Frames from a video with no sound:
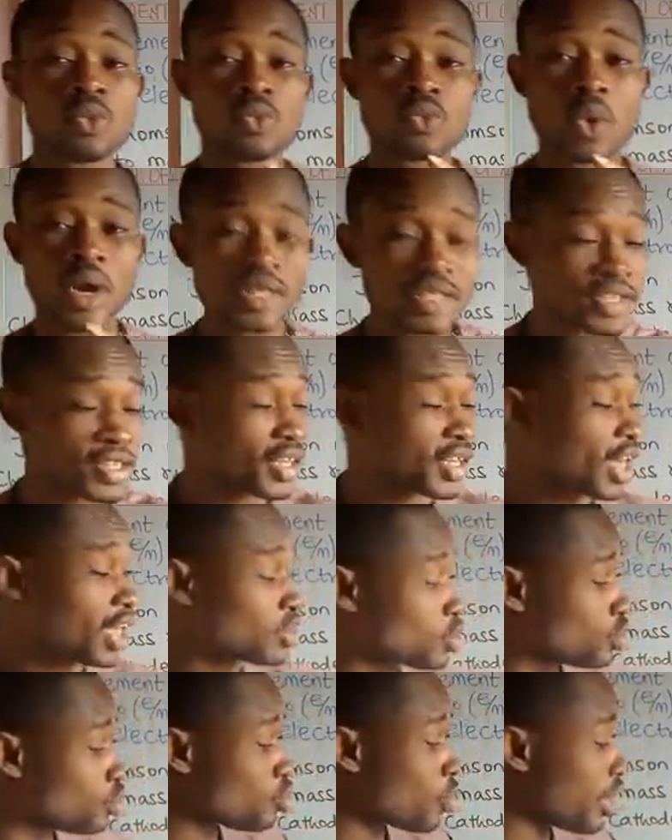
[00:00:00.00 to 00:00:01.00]
Once the
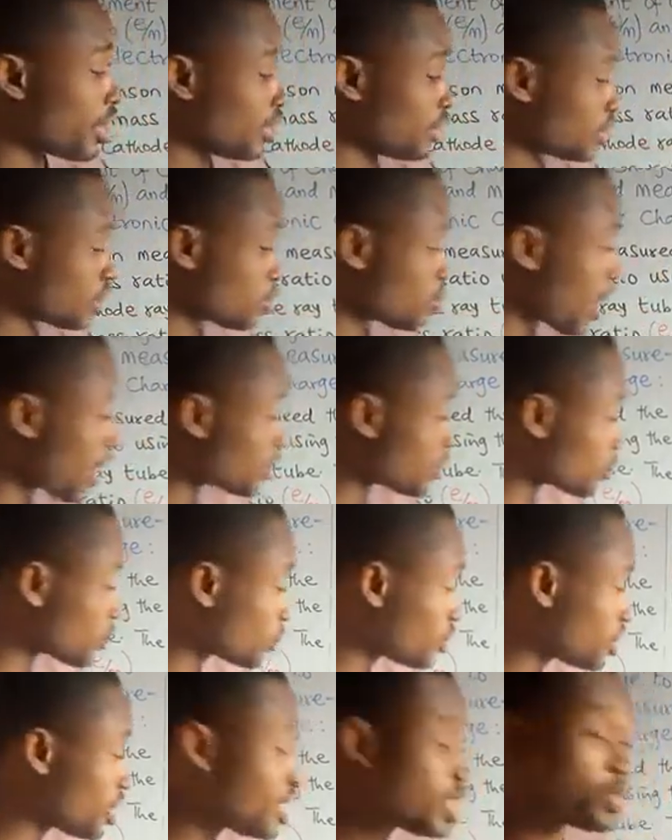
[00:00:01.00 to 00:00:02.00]
cathode rays pass
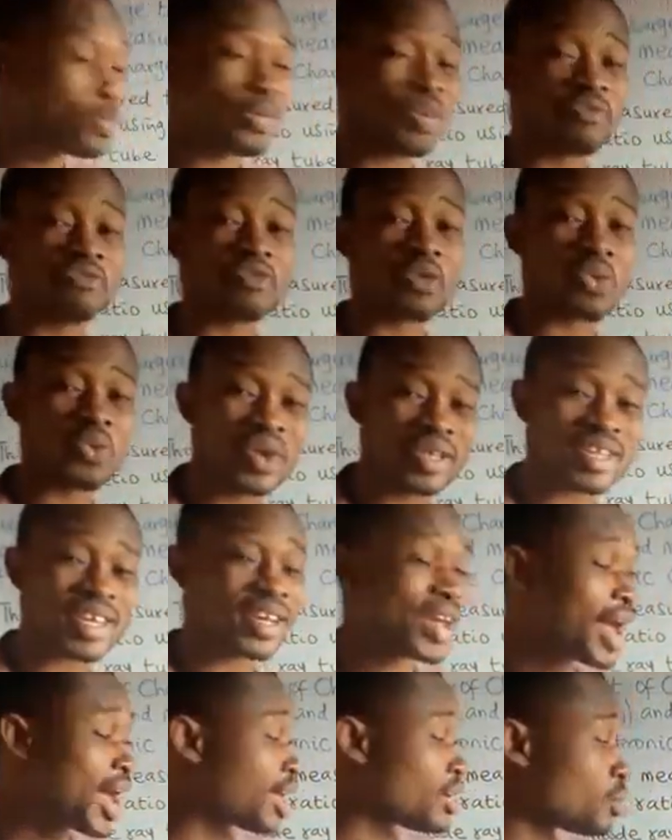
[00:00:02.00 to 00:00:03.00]
through this
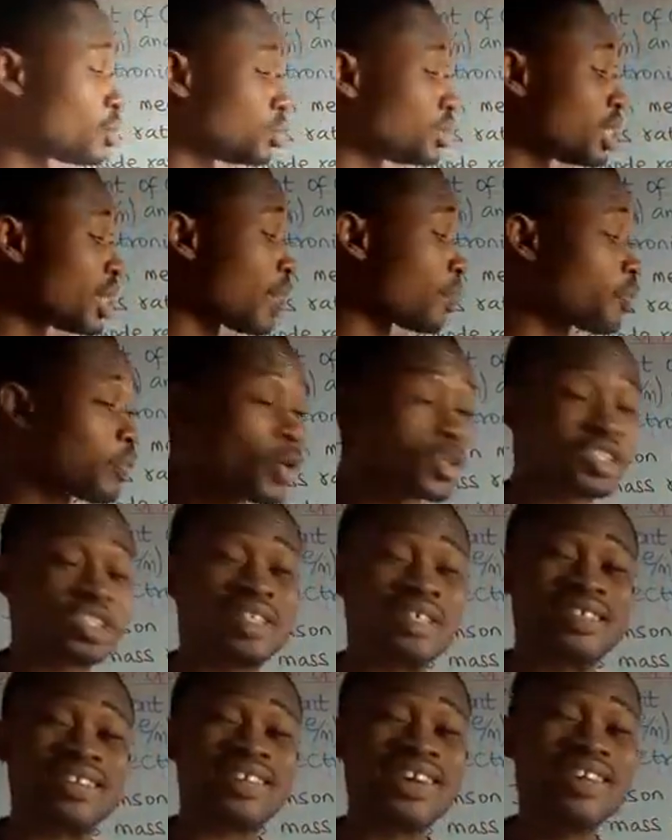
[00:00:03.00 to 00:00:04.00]
perforated anode, they
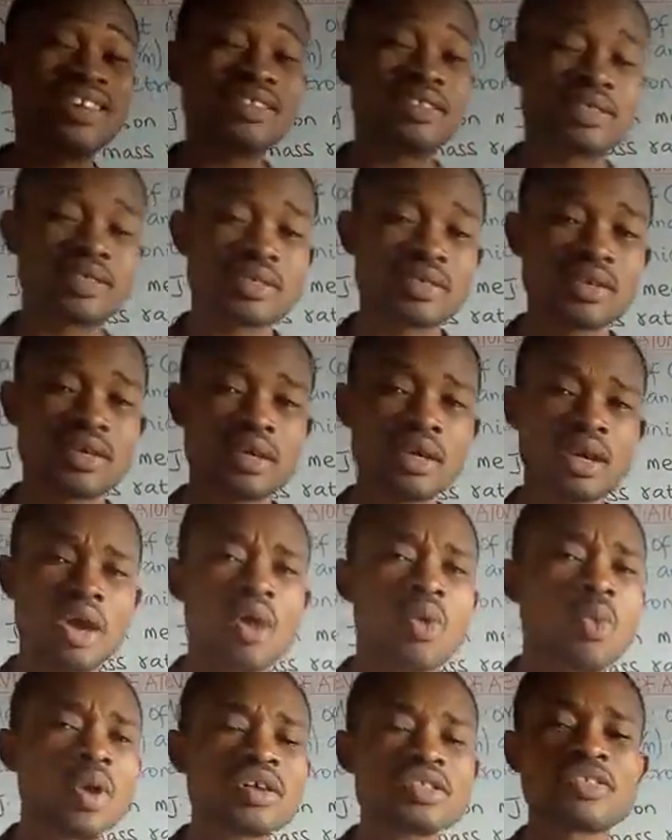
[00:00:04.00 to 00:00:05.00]
approach the slit.
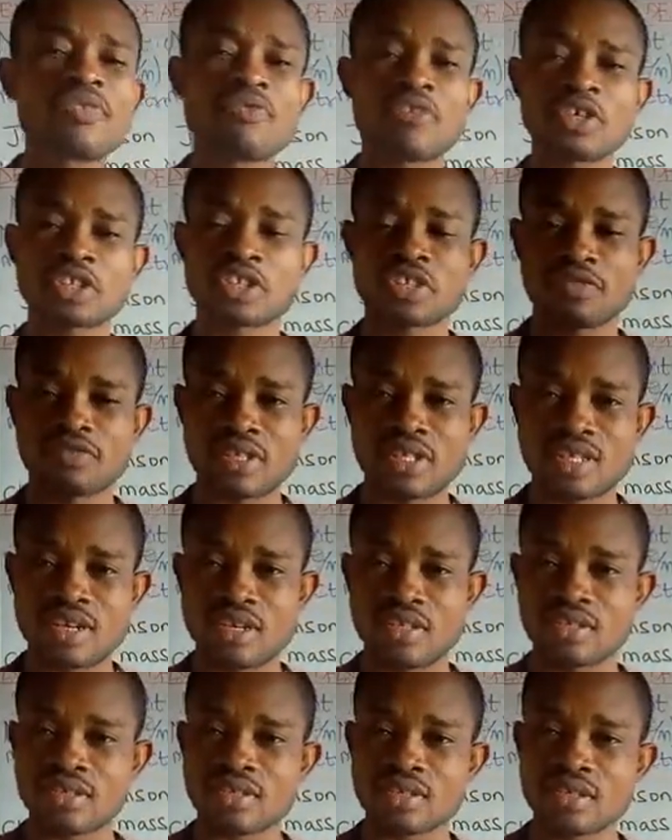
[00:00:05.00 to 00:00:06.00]
What's the function of the
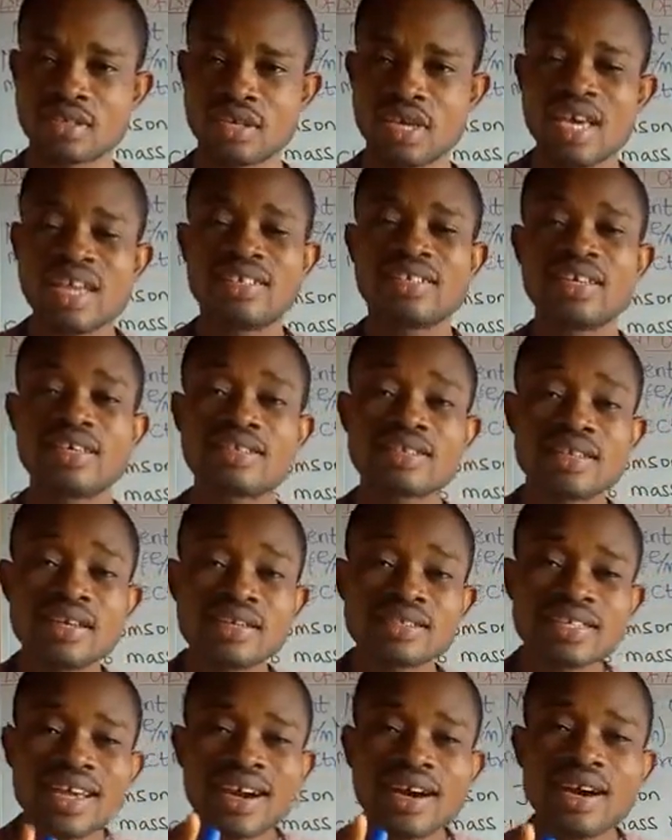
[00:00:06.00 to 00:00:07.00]
slit? The
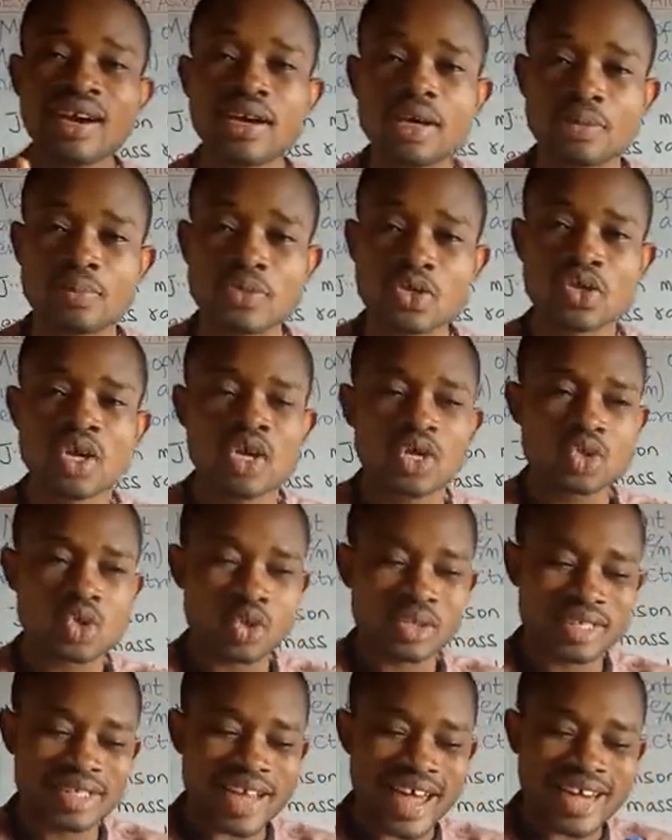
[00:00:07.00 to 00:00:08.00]
slit helps
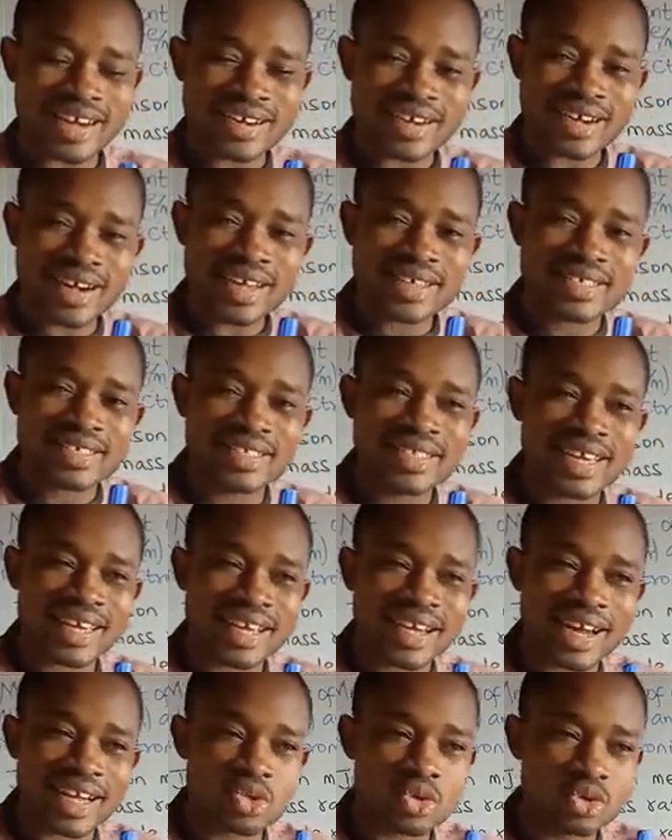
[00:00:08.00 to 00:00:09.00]
to direct
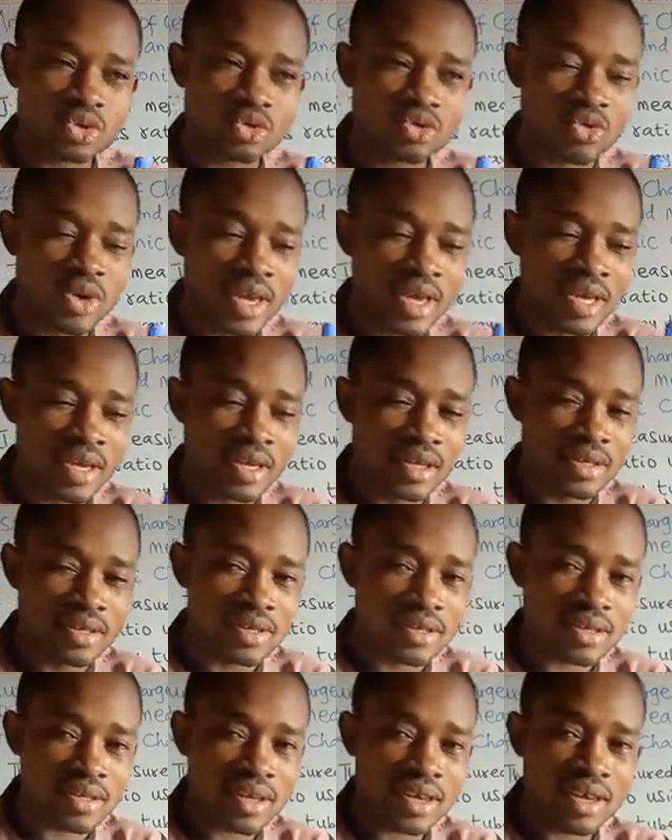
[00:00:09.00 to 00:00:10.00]
the cathode
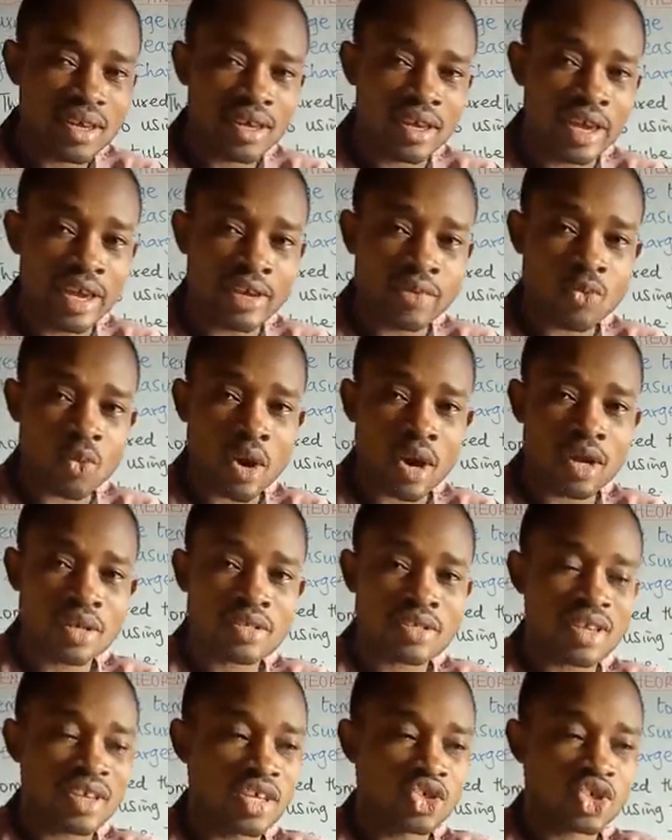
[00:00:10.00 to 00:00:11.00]
rays in
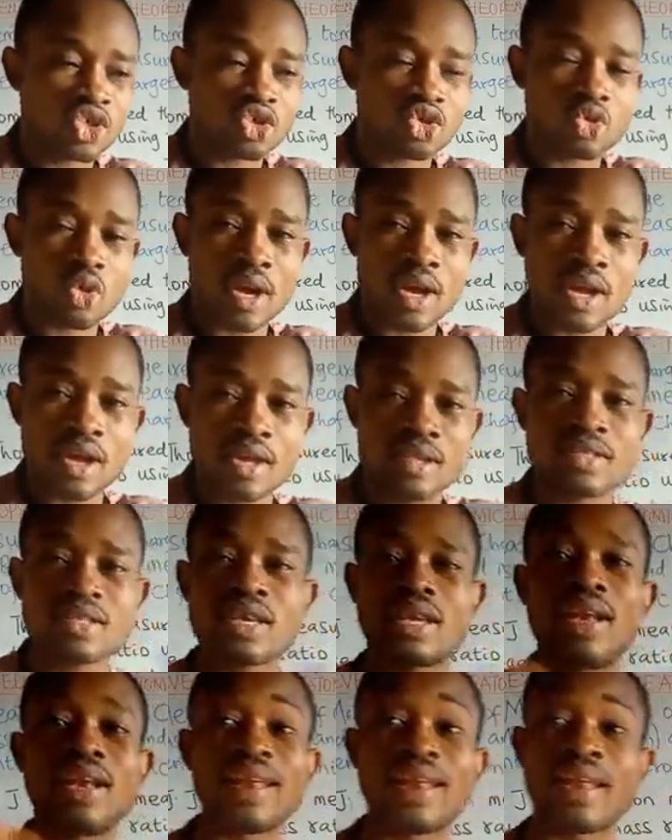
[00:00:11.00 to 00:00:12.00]
what? Straight
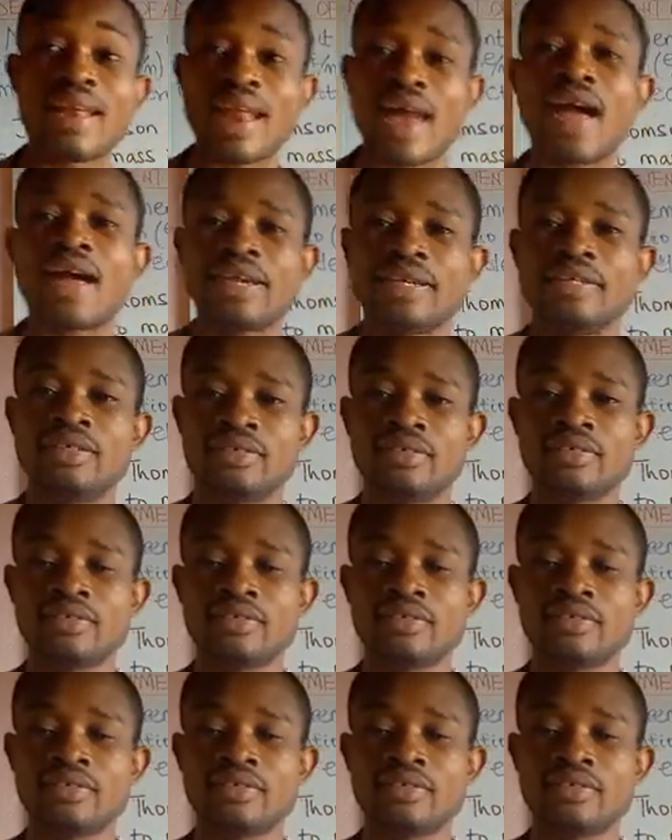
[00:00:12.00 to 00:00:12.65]
line.